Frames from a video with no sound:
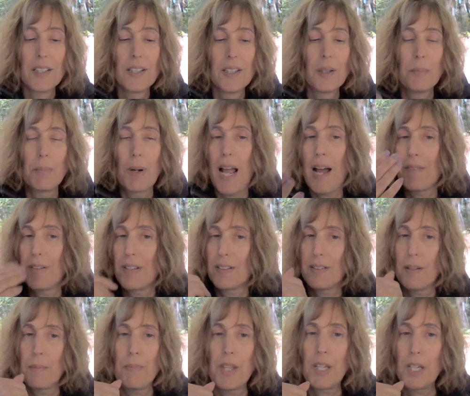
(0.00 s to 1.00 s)
by having
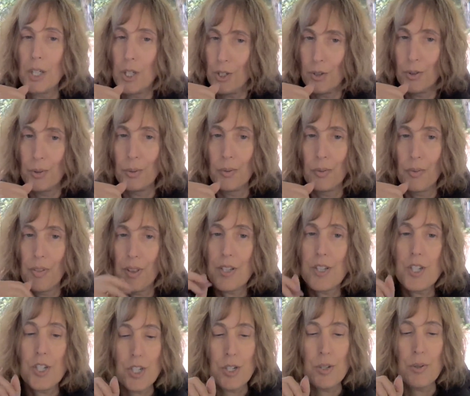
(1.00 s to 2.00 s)
something new
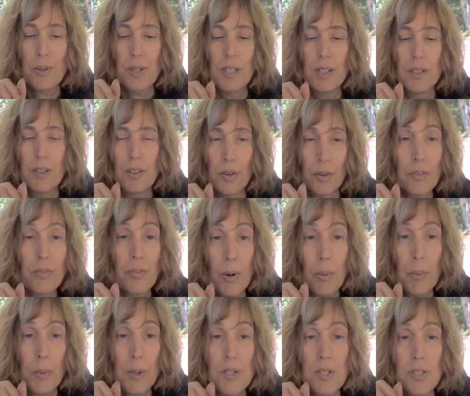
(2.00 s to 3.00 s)
that you can look
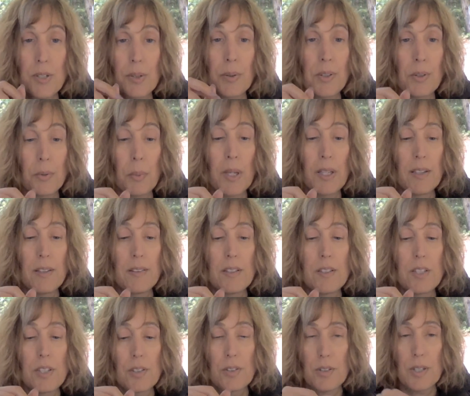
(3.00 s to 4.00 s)
forward to as well as the
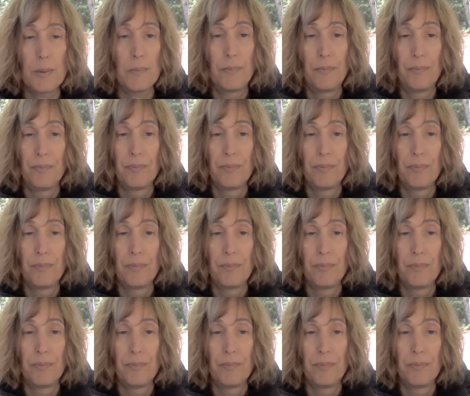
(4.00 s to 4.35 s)
children.